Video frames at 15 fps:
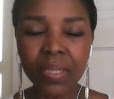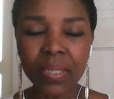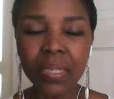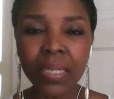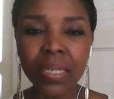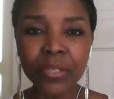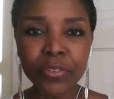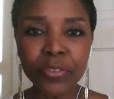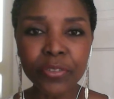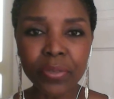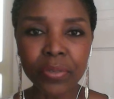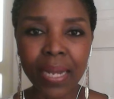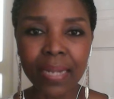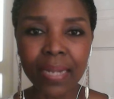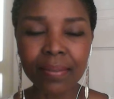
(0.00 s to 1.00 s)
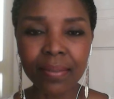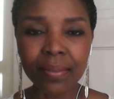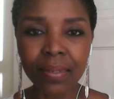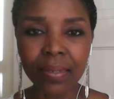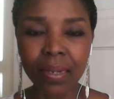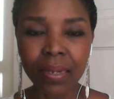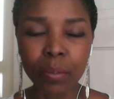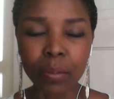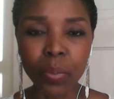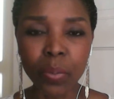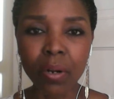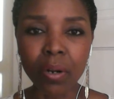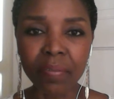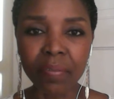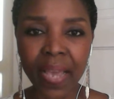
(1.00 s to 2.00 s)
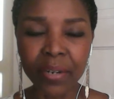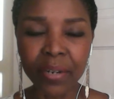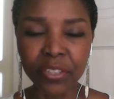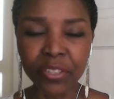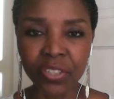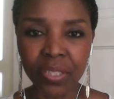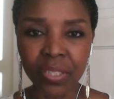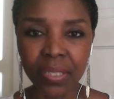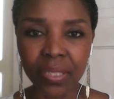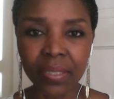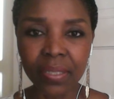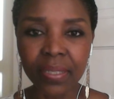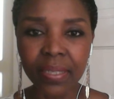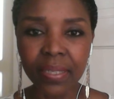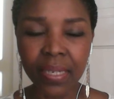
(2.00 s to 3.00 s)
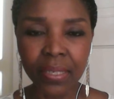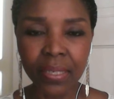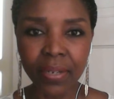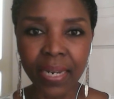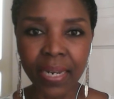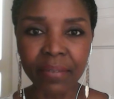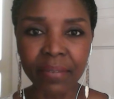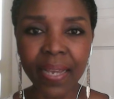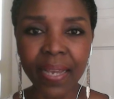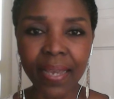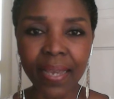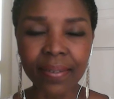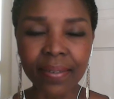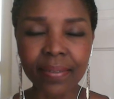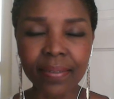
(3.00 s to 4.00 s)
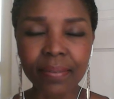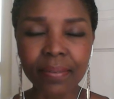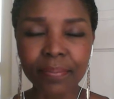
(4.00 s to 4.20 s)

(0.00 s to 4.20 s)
into that ball of energy in your left hand.